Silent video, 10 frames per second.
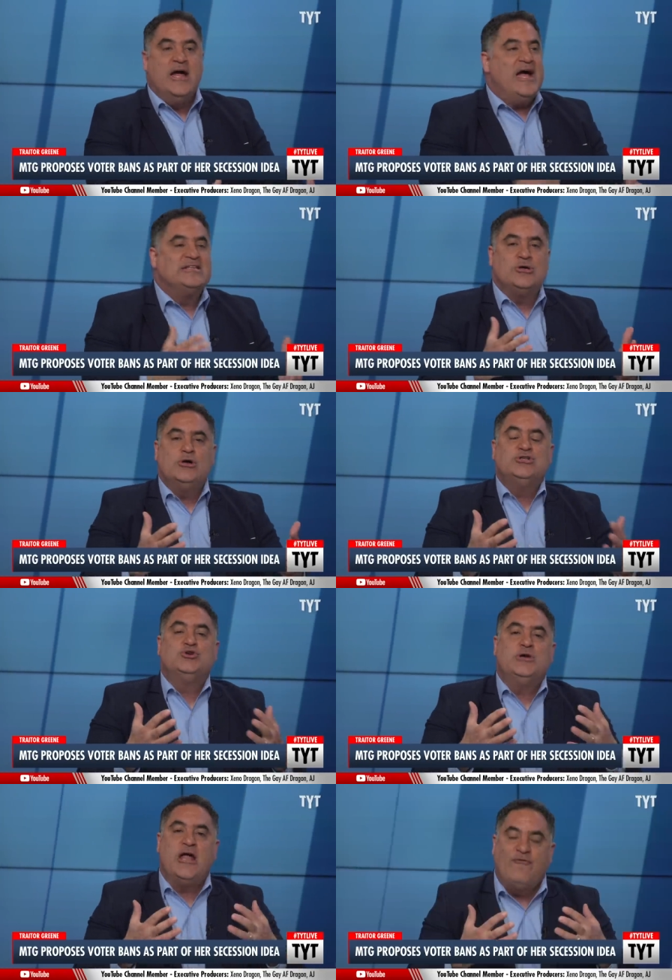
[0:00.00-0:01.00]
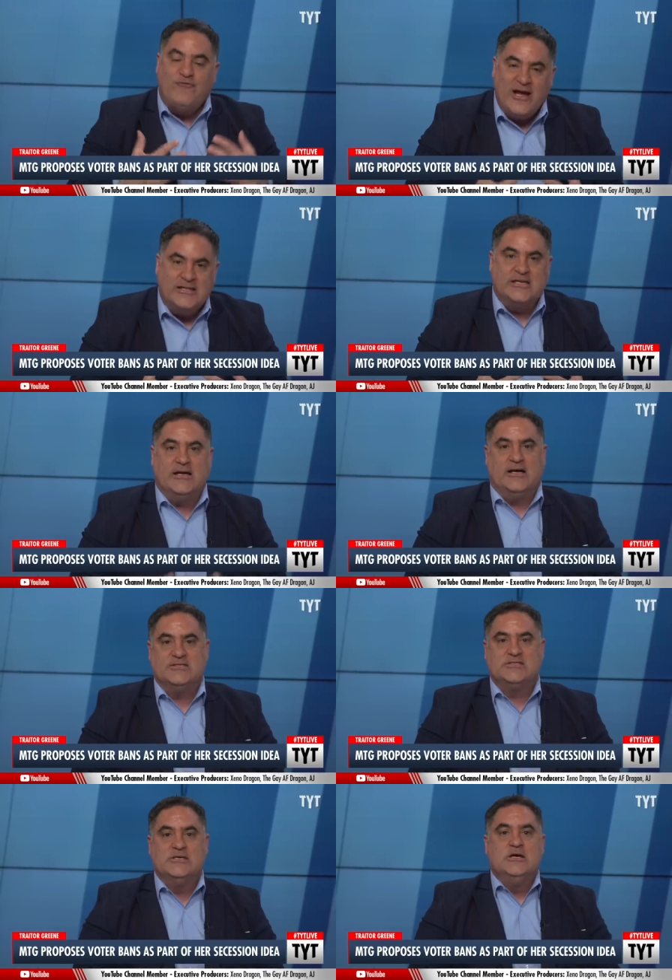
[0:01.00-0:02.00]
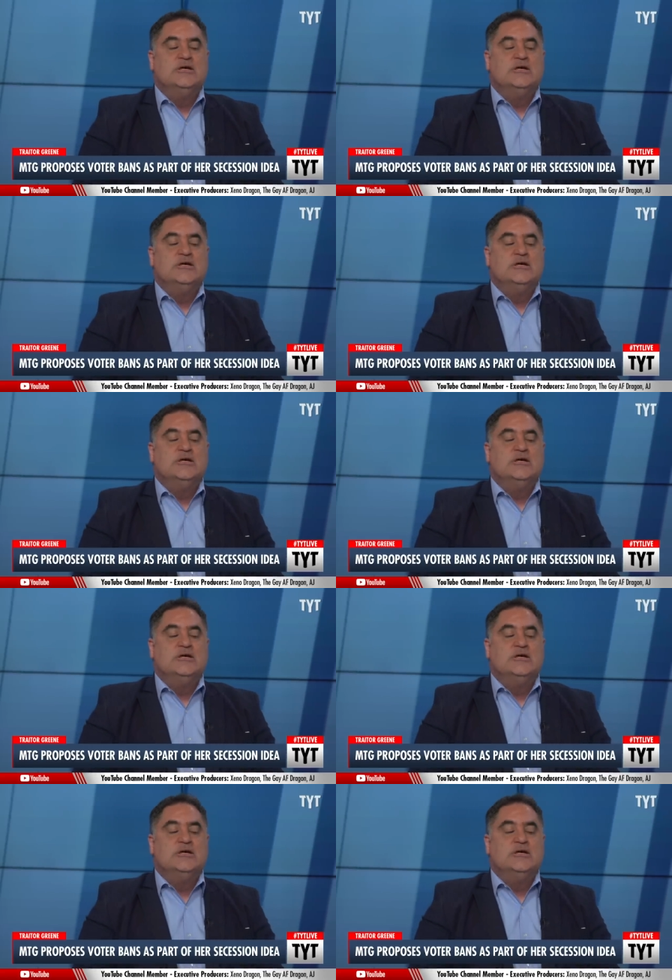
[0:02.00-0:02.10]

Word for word: as long as you're not affecting us.